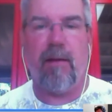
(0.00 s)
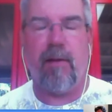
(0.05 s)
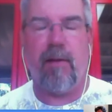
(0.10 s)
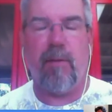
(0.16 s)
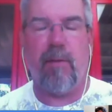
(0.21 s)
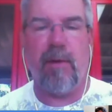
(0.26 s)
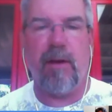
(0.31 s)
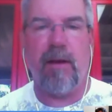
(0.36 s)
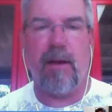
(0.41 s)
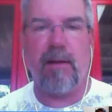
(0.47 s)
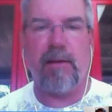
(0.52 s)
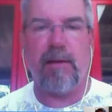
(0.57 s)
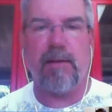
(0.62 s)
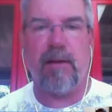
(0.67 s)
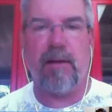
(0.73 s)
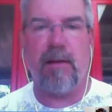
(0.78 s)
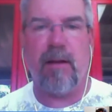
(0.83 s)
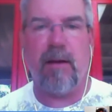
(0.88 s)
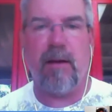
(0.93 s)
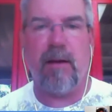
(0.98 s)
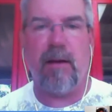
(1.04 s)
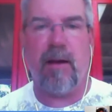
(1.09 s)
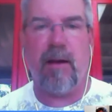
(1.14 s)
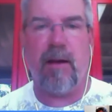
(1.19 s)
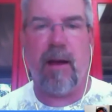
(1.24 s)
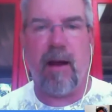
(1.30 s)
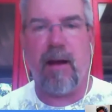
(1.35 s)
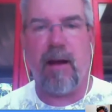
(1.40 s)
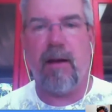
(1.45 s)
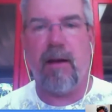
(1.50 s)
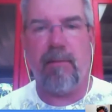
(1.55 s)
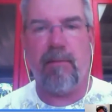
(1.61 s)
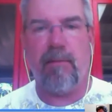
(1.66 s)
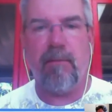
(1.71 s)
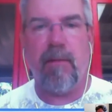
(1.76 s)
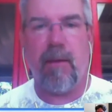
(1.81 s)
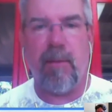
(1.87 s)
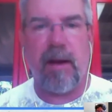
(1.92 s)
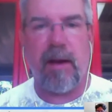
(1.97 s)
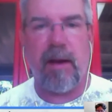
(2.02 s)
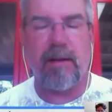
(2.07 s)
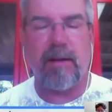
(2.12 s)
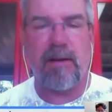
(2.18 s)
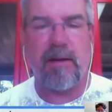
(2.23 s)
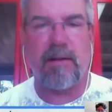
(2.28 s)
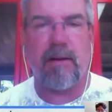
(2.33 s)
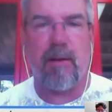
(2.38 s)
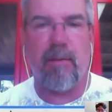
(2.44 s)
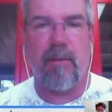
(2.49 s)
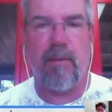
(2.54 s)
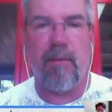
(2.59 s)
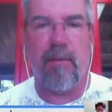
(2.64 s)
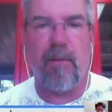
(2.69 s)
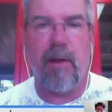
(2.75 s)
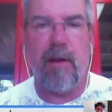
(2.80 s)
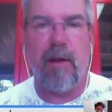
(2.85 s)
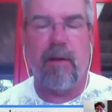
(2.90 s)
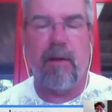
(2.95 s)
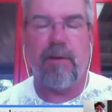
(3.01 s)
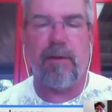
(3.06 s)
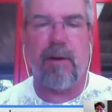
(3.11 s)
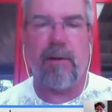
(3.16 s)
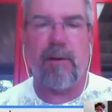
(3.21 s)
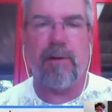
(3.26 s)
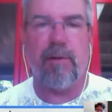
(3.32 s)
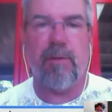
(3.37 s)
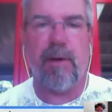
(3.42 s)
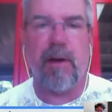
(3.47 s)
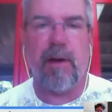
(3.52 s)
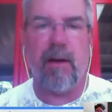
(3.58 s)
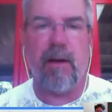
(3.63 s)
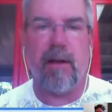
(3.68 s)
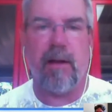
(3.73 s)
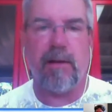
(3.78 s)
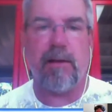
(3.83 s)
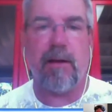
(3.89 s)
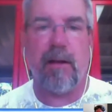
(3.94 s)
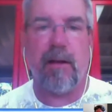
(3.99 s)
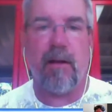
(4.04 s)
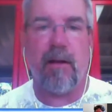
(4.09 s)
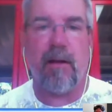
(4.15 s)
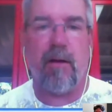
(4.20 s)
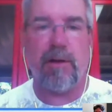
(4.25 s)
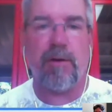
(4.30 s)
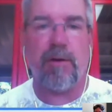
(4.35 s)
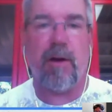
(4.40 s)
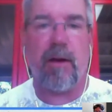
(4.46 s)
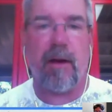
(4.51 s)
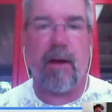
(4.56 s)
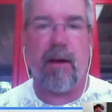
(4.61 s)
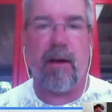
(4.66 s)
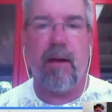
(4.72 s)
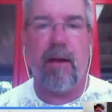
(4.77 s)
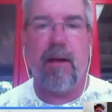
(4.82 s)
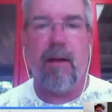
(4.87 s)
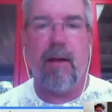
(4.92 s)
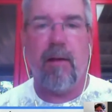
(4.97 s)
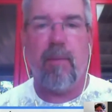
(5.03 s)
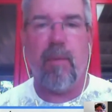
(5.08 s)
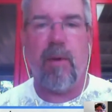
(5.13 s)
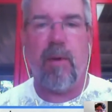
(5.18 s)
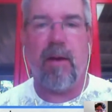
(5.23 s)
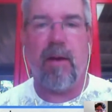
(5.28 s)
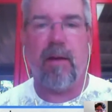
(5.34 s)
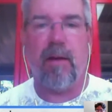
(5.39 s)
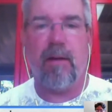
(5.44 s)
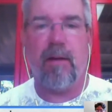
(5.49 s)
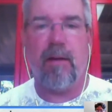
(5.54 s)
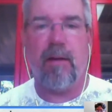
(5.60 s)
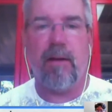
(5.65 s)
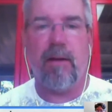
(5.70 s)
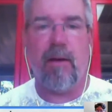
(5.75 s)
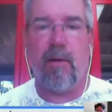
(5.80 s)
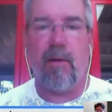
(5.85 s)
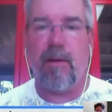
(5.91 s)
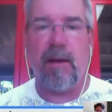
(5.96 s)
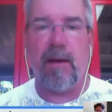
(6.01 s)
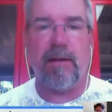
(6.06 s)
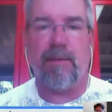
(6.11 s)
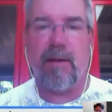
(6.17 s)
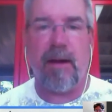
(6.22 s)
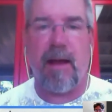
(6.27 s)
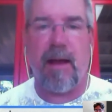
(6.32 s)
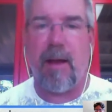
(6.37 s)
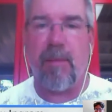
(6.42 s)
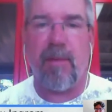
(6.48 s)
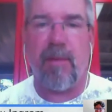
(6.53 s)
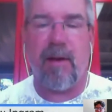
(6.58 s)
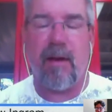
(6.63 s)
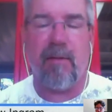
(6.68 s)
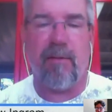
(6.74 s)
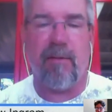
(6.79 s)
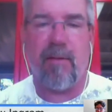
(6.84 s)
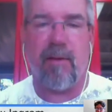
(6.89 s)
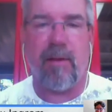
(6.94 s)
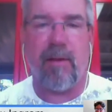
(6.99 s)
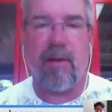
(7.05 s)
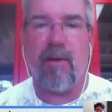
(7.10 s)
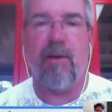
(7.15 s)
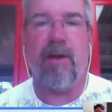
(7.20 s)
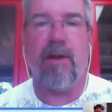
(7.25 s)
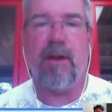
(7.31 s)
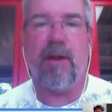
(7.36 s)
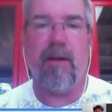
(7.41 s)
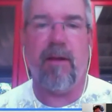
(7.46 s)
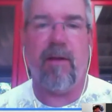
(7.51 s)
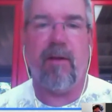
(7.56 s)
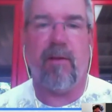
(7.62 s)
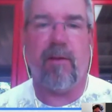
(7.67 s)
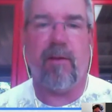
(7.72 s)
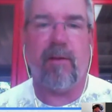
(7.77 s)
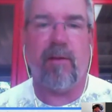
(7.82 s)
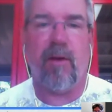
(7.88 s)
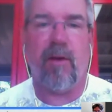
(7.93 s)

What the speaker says: To me, and in many cases, some traditional media outlets are shrinking. But that's been happening for 30 years.